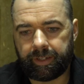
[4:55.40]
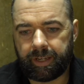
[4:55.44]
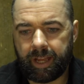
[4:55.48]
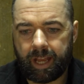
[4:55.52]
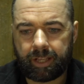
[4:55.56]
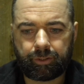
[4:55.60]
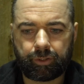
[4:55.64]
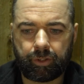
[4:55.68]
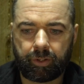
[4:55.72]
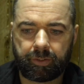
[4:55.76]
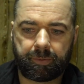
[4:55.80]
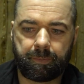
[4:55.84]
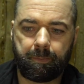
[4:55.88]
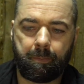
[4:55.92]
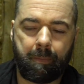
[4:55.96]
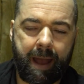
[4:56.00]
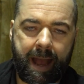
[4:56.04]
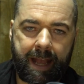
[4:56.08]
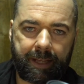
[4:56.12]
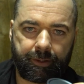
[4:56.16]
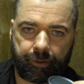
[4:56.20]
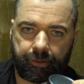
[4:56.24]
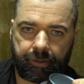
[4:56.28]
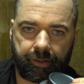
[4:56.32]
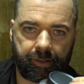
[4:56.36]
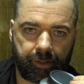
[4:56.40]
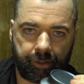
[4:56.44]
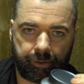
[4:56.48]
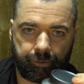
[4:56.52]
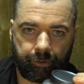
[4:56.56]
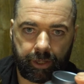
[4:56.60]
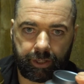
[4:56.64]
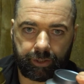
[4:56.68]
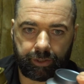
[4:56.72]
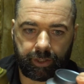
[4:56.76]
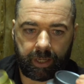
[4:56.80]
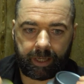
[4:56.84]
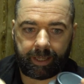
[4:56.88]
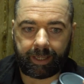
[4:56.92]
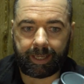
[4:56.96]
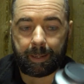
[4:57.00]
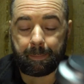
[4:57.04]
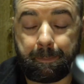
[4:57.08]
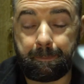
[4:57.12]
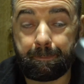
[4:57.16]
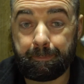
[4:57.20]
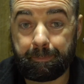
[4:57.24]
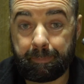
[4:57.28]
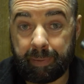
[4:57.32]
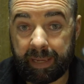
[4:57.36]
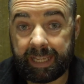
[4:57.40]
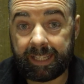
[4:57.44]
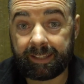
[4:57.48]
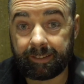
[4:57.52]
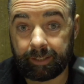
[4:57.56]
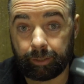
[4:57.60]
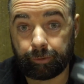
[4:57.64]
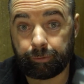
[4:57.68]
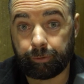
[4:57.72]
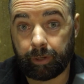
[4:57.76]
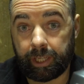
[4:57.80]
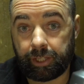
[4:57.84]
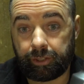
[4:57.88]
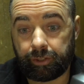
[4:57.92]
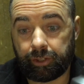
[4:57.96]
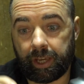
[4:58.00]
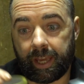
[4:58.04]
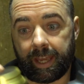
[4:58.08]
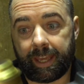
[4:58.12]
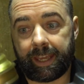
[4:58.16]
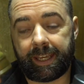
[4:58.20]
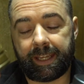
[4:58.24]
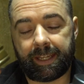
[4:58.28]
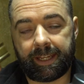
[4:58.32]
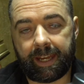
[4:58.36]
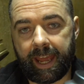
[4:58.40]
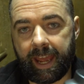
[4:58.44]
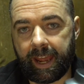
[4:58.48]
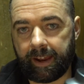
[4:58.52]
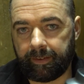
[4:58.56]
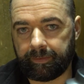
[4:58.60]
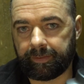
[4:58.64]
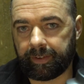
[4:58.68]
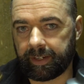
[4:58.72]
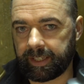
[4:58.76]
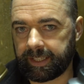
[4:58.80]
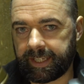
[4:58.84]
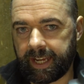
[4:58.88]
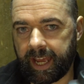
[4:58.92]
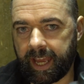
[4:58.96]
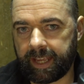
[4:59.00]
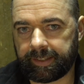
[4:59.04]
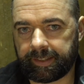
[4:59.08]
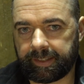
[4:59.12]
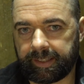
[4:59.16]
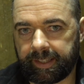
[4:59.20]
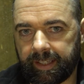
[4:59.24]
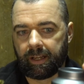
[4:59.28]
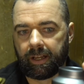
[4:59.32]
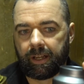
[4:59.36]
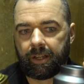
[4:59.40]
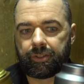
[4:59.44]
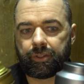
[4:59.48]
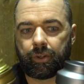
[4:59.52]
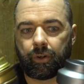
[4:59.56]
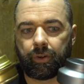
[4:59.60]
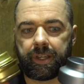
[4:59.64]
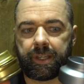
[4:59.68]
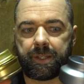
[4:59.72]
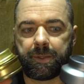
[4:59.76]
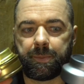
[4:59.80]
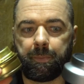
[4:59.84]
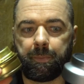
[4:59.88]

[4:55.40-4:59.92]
not just matched the Trangia, it beat the Trangia in every test. So it's